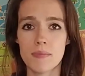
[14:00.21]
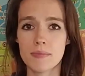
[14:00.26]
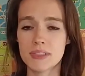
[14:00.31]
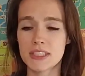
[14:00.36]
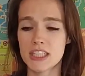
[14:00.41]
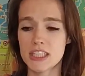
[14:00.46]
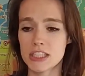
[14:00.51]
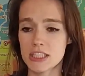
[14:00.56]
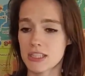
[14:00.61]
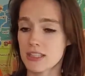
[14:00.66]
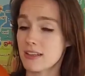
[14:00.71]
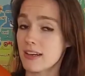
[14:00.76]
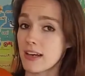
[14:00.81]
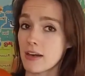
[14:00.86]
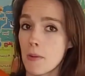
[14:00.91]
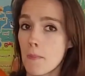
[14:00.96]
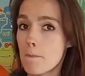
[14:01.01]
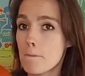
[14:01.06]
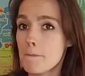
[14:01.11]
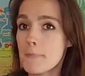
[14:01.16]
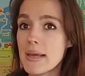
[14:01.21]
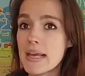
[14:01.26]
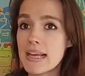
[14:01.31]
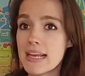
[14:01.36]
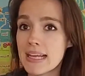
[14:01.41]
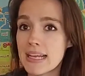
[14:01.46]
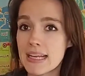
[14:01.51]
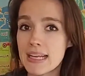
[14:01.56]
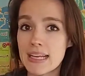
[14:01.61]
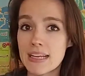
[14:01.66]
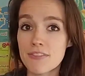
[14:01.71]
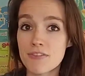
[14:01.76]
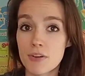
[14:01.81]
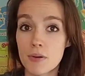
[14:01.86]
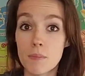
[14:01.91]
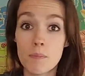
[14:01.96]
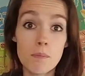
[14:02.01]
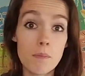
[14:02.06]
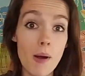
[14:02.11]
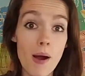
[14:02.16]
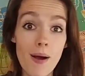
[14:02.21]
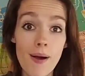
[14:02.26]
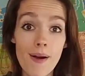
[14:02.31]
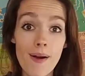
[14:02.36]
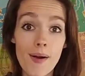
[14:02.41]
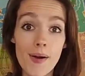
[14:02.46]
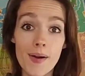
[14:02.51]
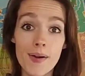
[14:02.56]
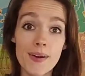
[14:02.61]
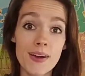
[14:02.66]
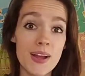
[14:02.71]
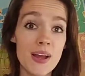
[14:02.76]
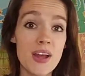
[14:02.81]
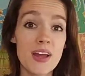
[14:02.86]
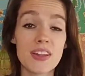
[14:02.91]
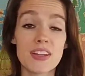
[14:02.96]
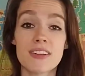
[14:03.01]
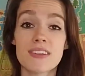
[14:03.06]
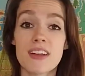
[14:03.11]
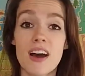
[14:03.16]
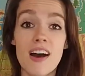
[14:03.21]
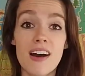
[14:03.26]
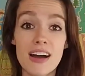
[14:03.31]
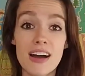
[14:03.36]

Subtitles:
teaching the letter B for ball, there's all